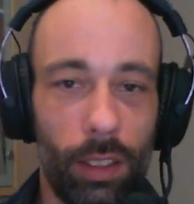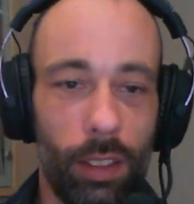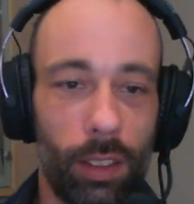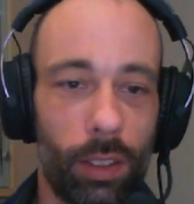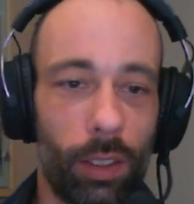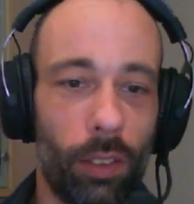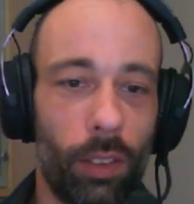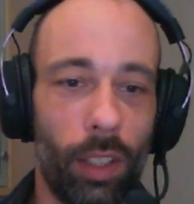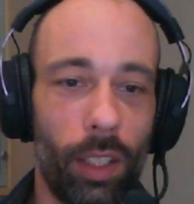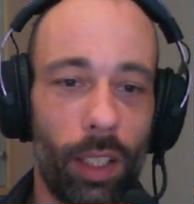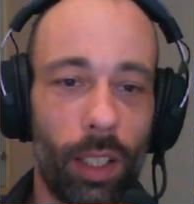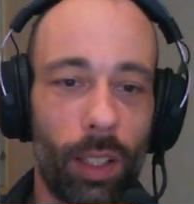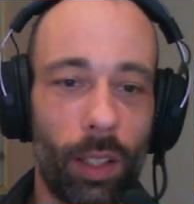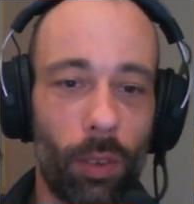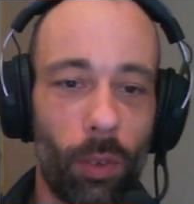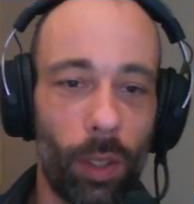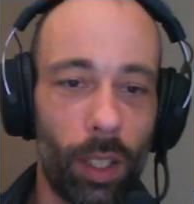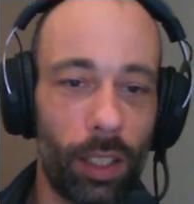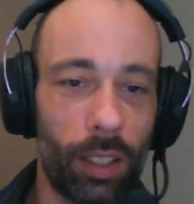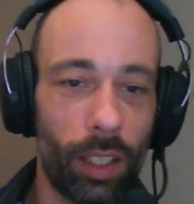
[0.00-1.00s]
It's already
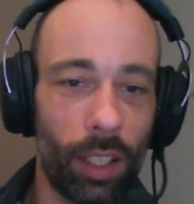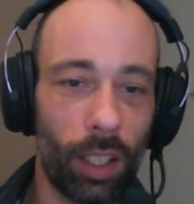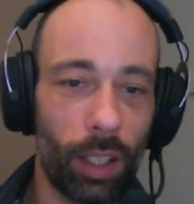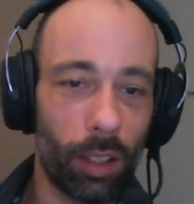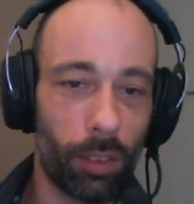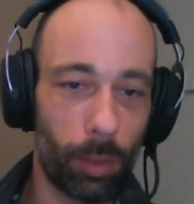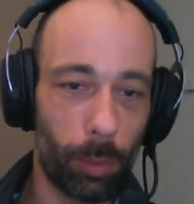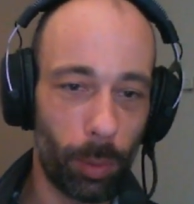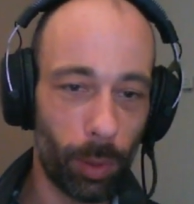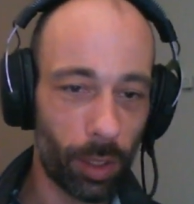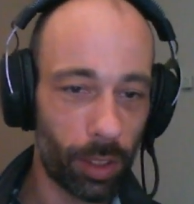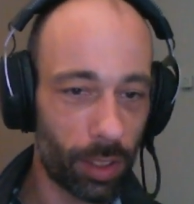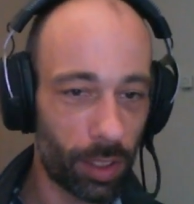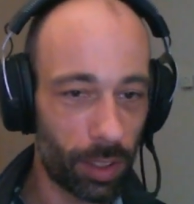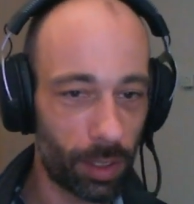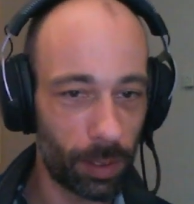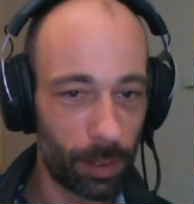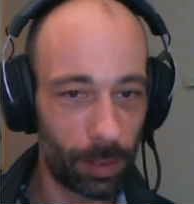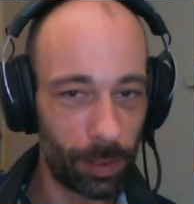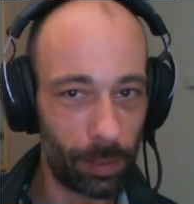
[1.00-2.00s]
quite out of the
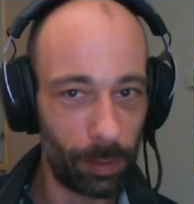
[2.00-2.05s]
box.